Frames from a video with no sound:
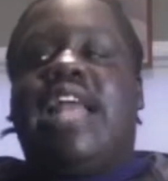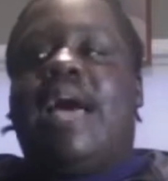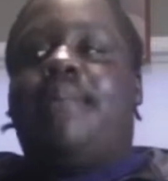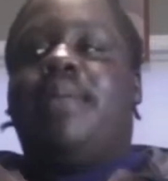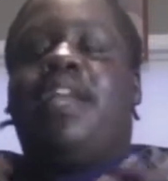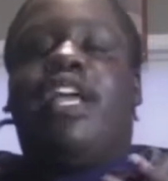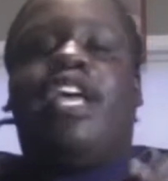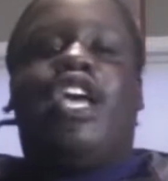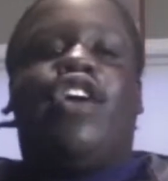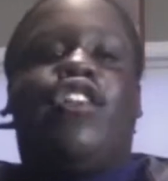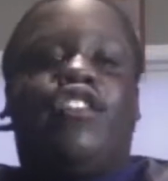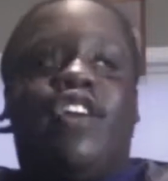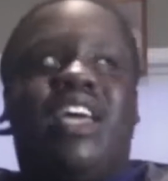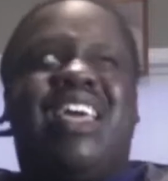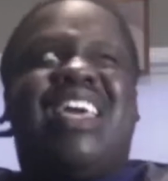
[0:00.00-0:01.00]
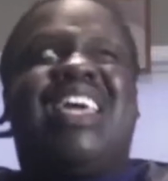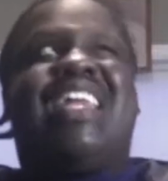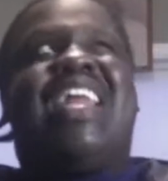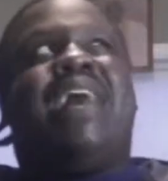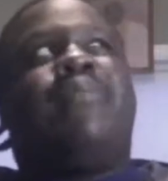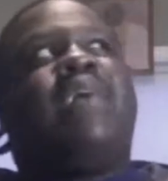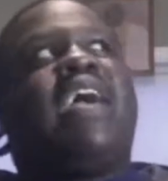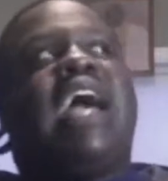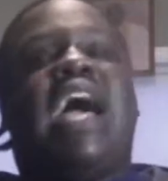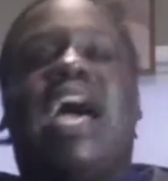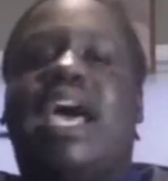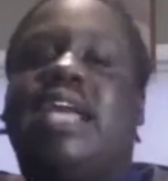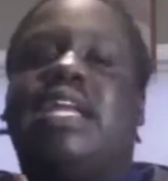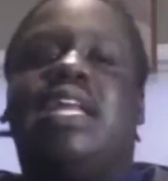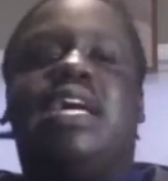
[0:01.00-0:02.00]
I've been hearing, and I'm
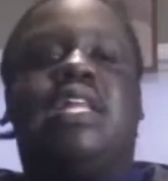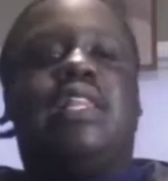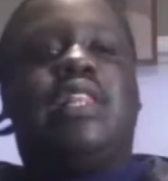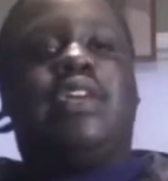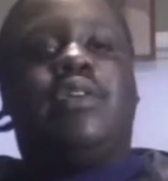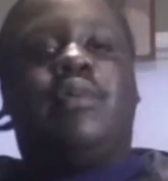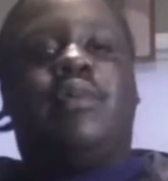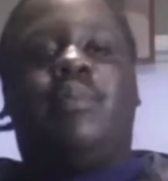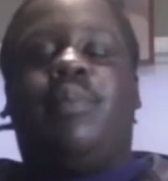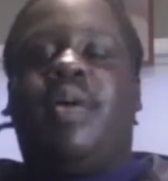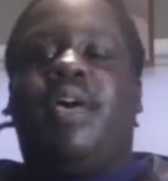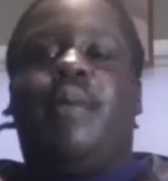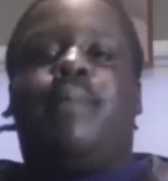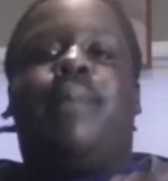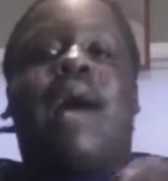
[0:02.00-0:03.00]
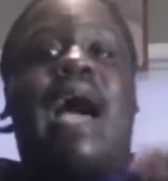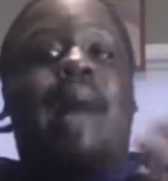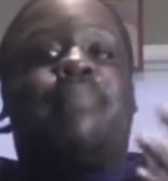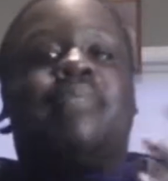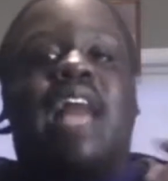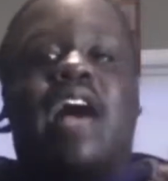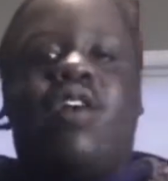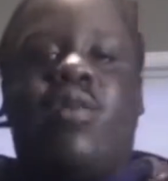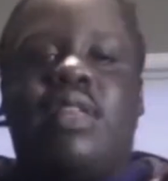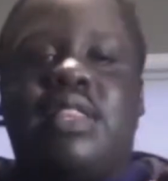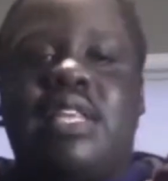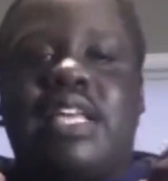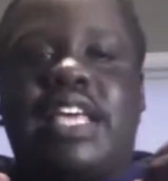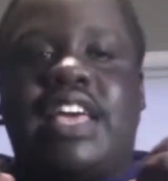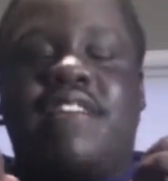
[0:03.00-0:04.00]
kind of a little bit, but I'm not going
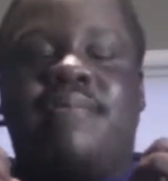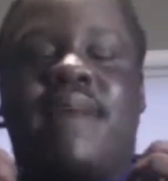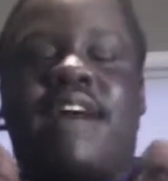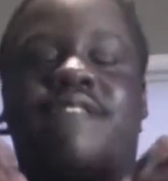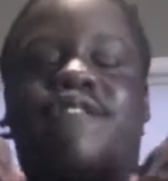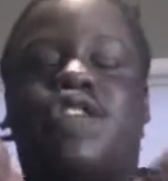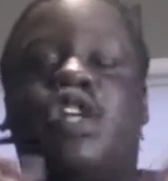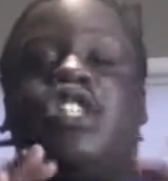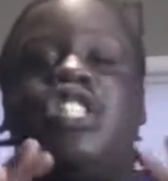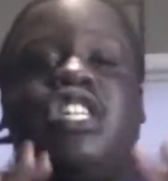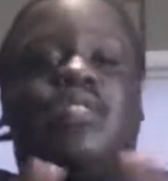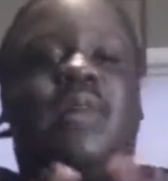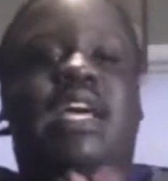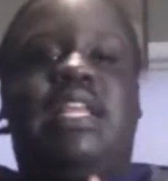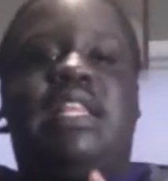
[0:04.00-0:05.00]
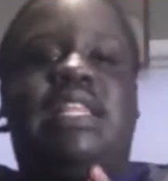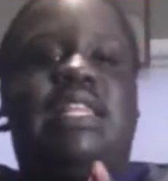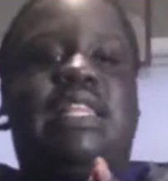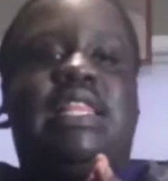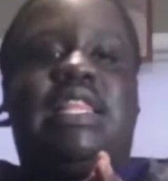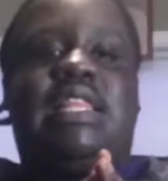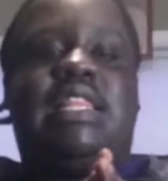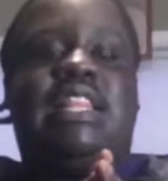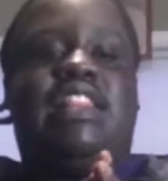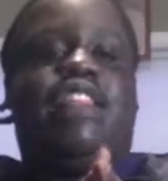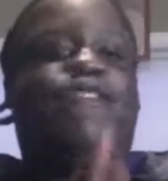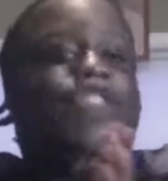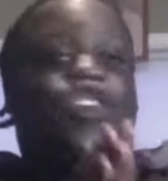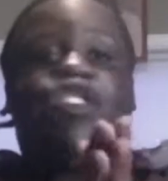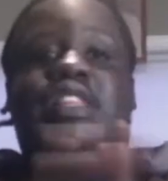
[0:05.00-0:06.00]
to give my full judgment because
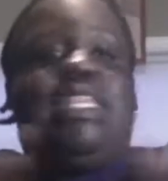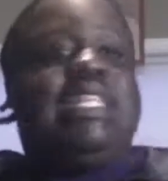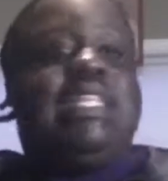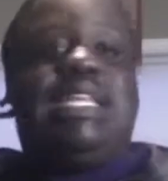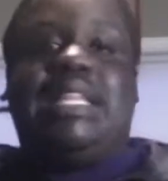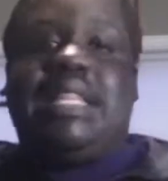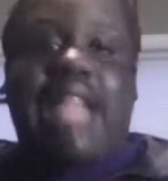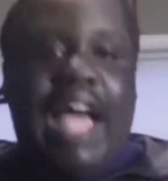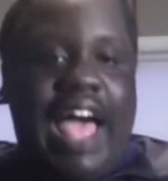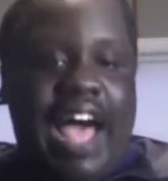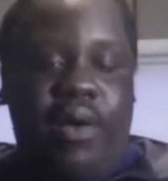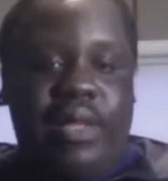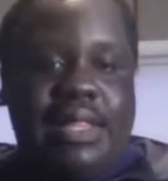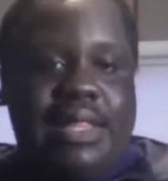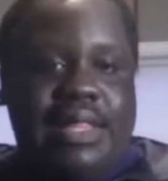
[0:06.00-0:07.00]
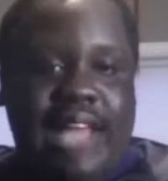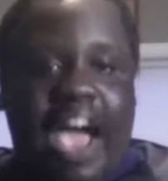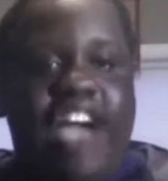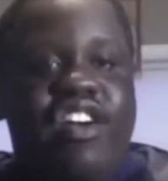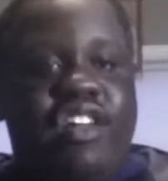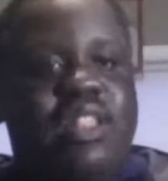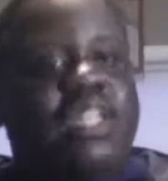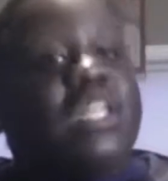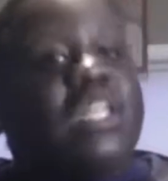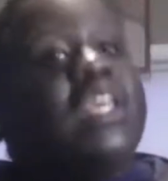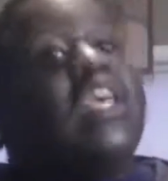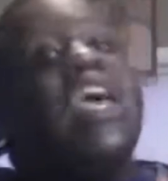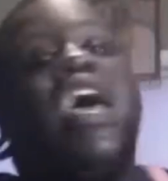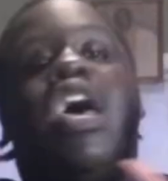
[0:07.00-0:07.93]
the first season is not out entirely.